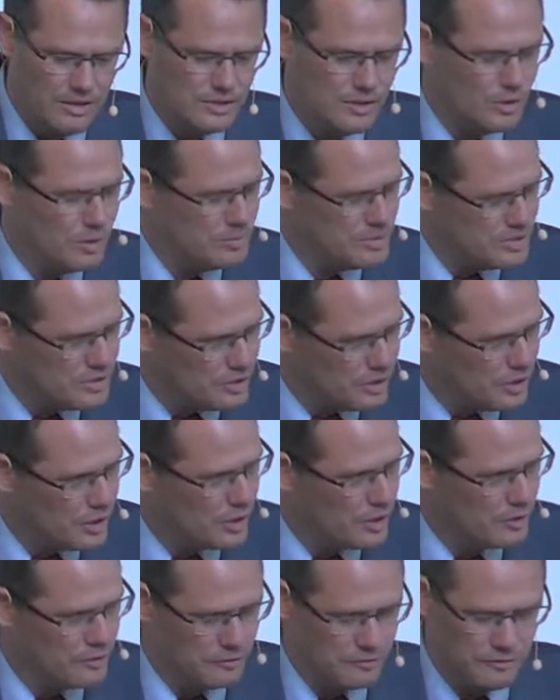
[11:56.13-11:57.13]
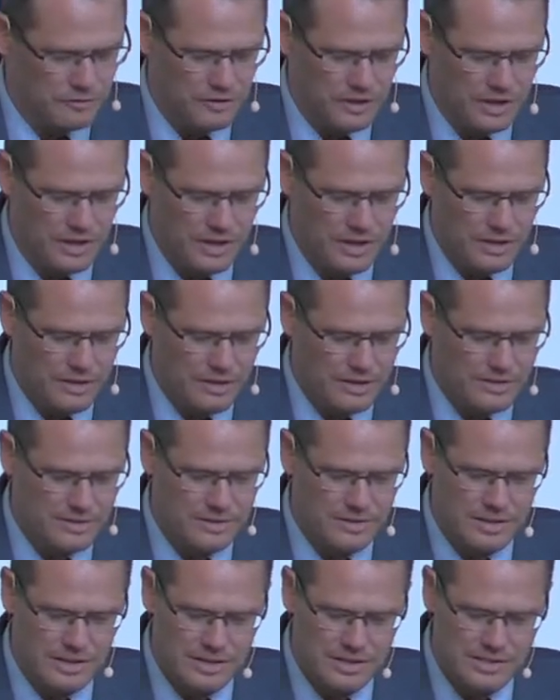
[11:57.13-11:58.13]
And so observe
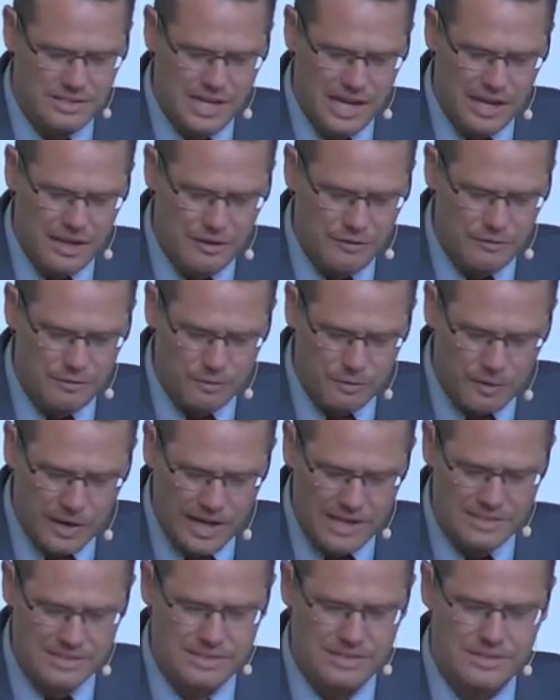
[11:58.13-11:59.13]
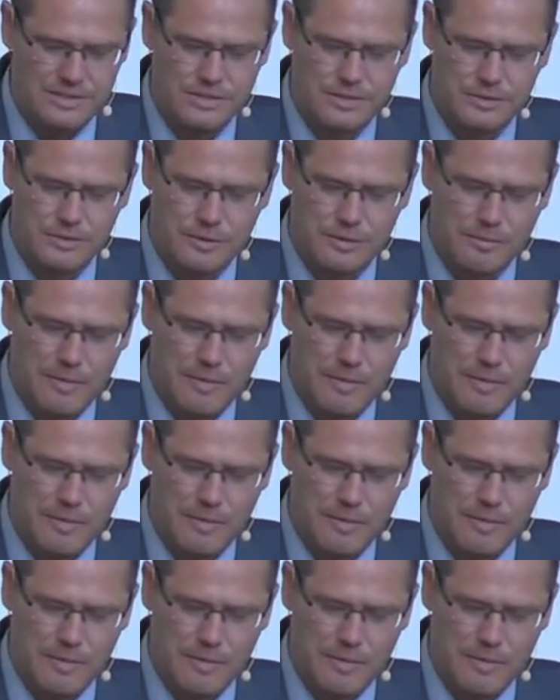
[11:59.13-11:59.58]
this day of rest to